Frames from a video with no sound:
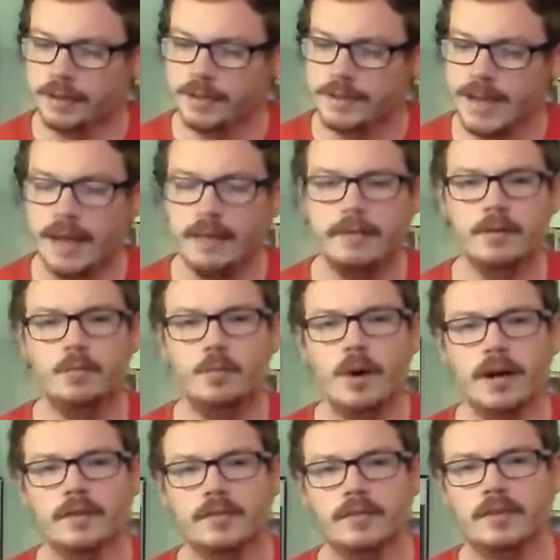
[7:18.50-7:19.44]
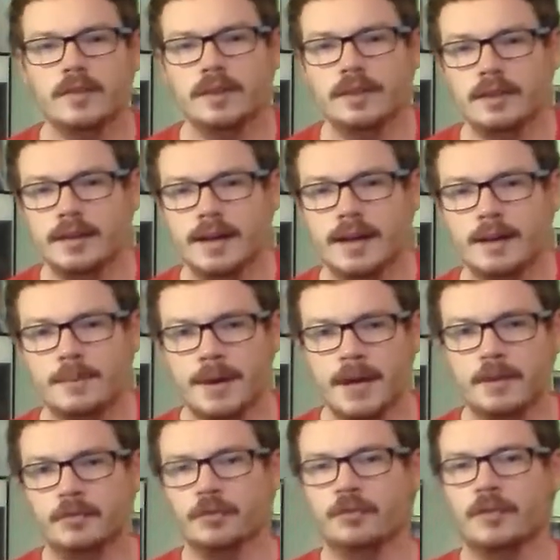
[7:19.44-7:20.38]
David West to the Indiana
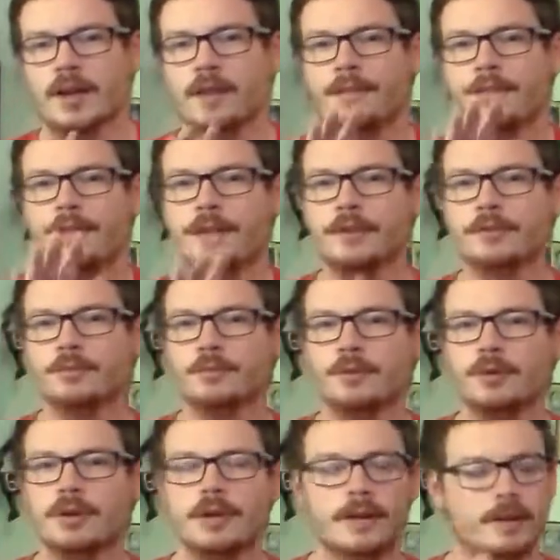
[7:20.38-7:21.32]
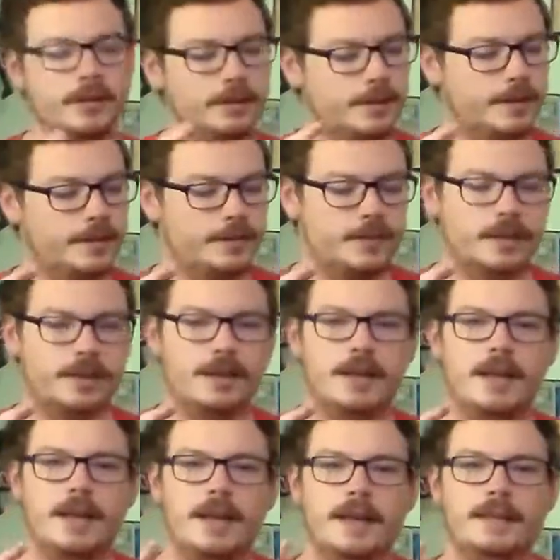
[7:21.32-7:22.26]
Pacers. Now this one, listen,
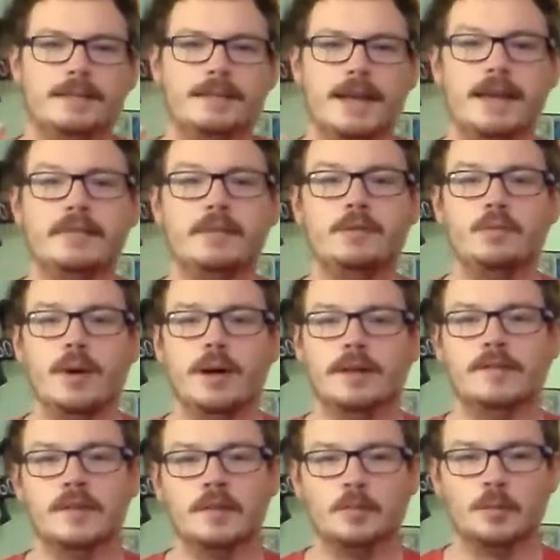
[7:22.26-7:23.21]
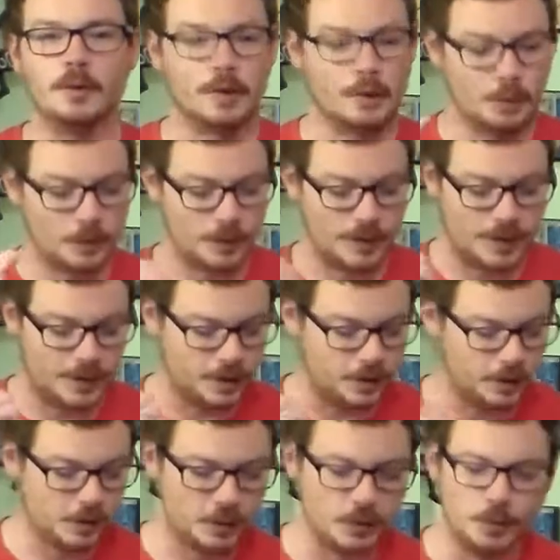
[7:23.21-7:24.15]
David West is one of those like
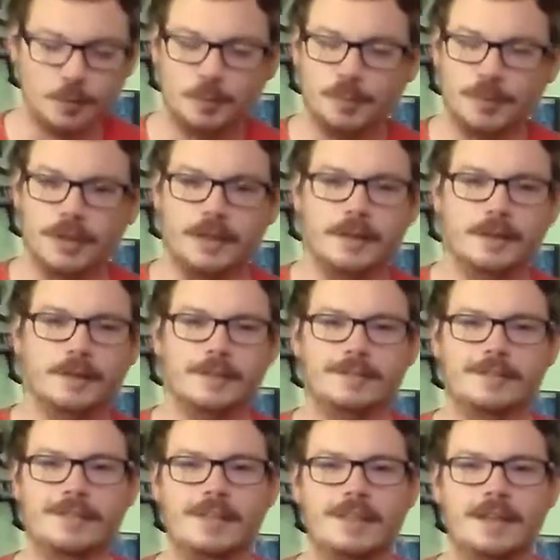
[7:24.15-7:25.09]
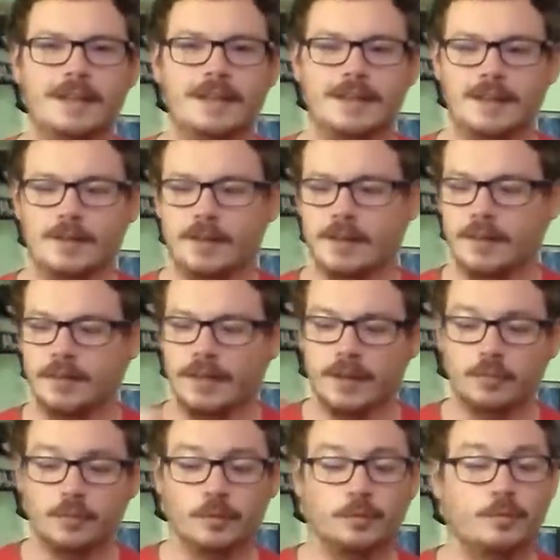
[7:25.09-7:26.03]
glue players that
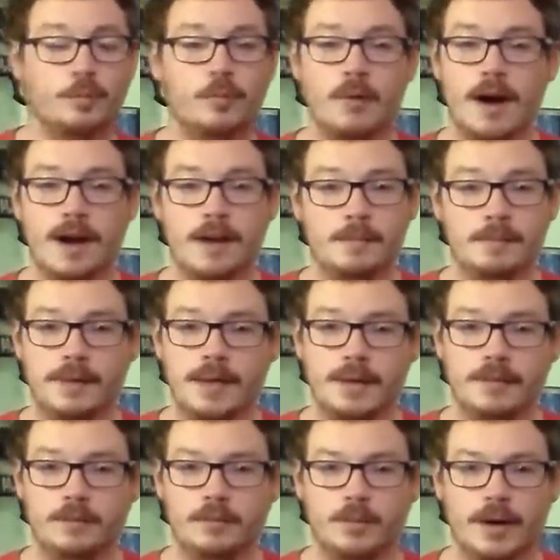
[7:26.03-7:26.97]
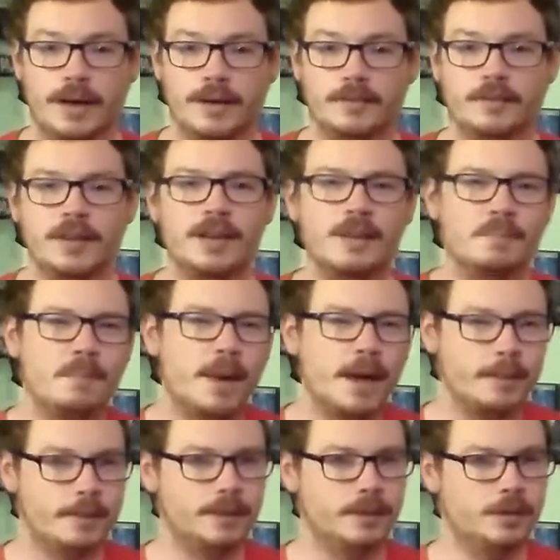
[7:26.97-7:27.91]
this was prime David West,
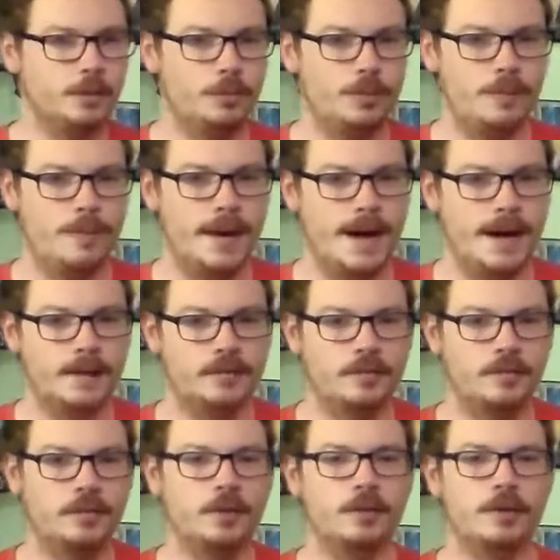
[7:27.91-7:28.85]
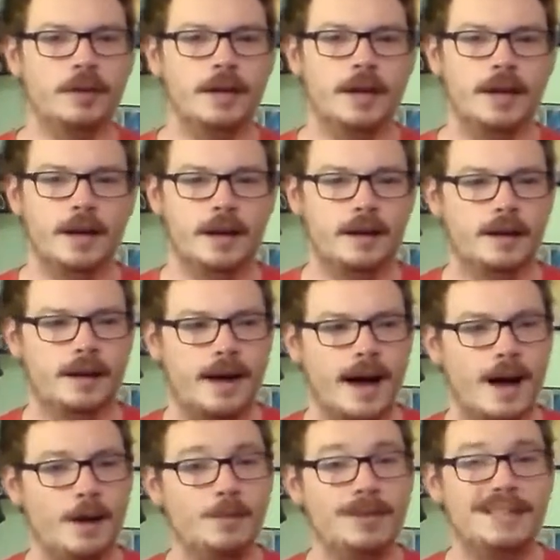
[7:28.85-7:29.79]
maybe a little bit past, so
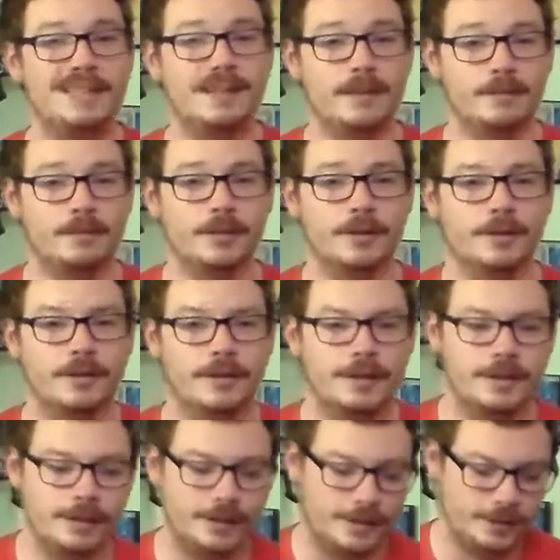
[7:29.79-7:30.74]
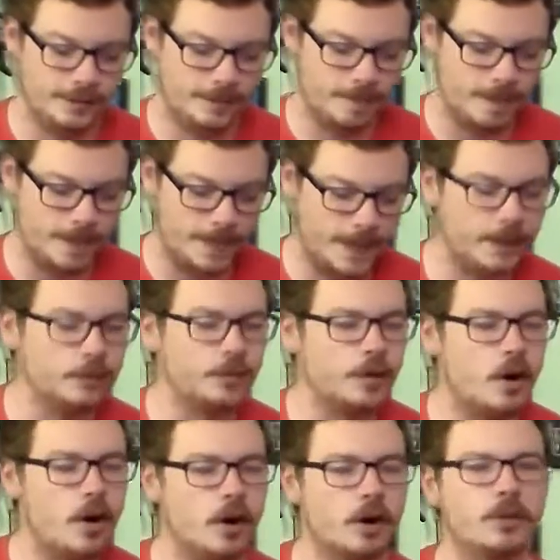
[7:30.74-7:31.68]
I would definitely, that was a
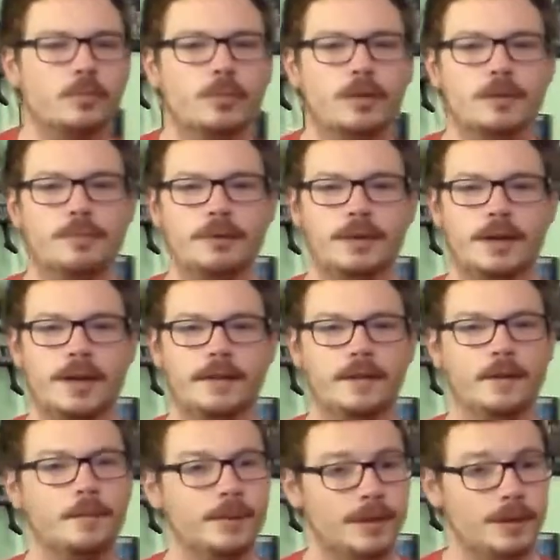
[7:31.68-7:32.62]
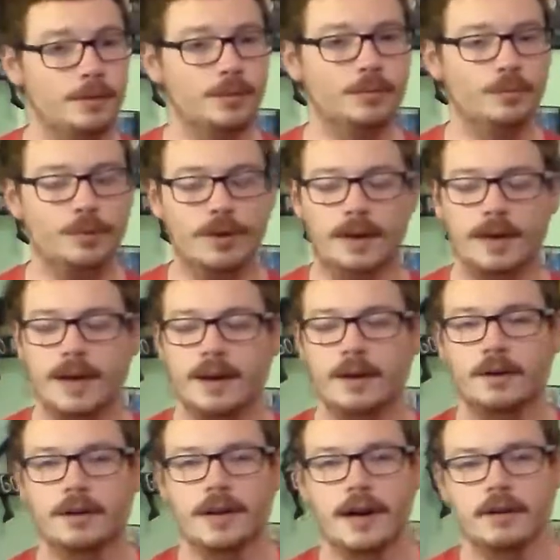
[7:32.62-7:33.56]
hard one to put on there, but he was one of the
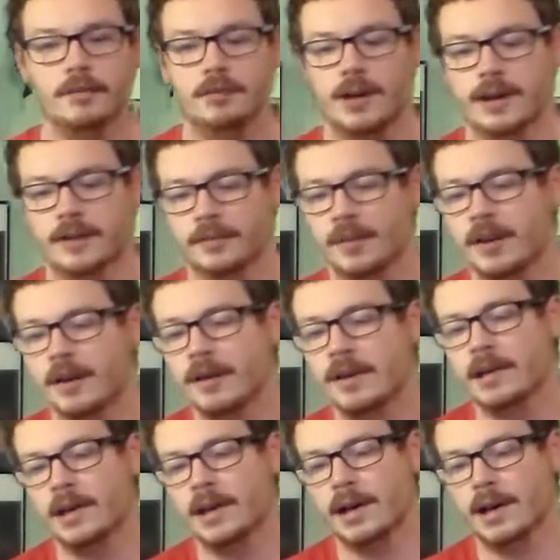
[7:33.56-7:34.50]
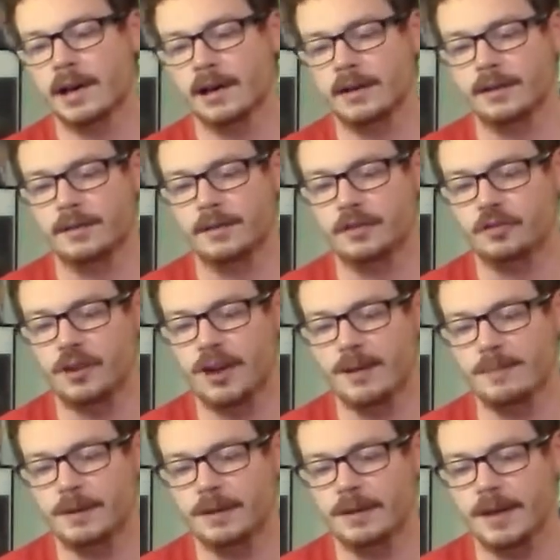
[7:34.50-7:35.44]
higher contracts. The
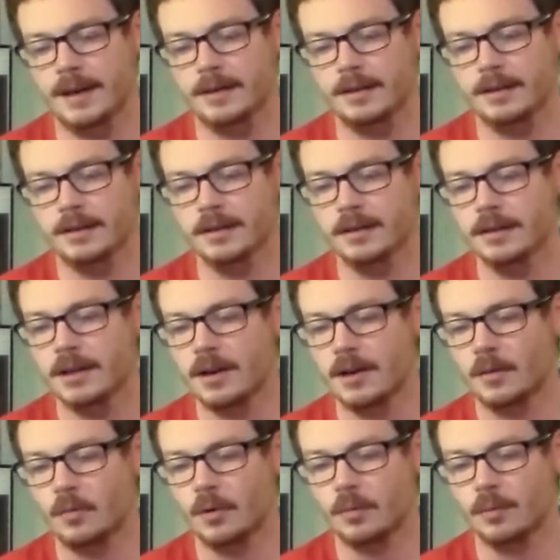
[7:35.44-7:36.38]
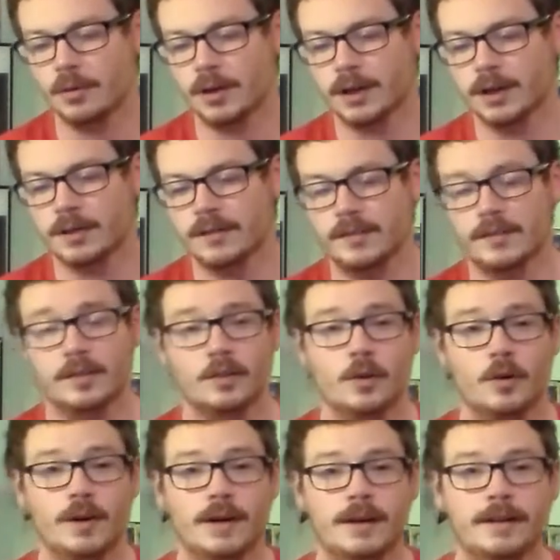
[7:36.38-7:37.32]
champion that year, well, we're going to
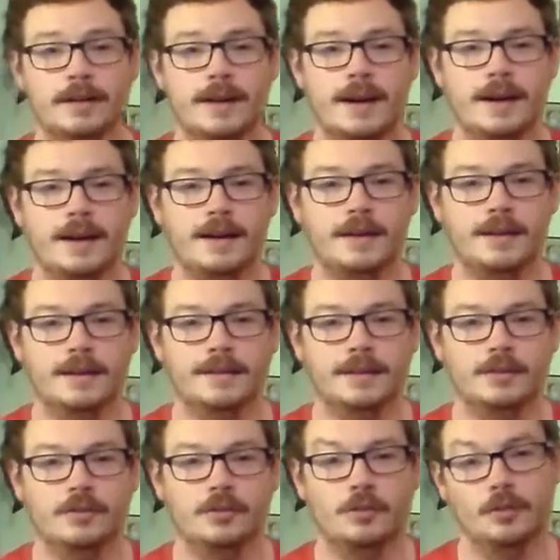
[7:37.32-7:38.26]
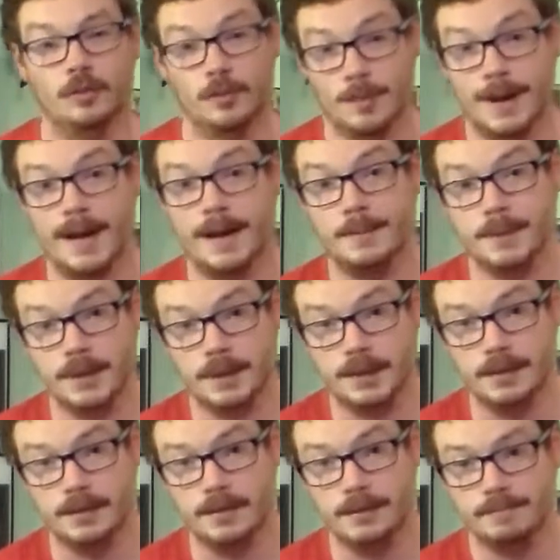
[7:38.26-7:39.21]
go ahead and let you know, is the Miami
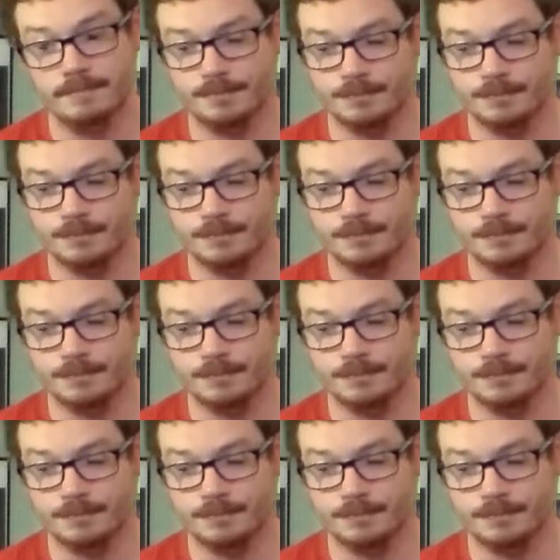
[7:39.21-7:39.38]
Heat.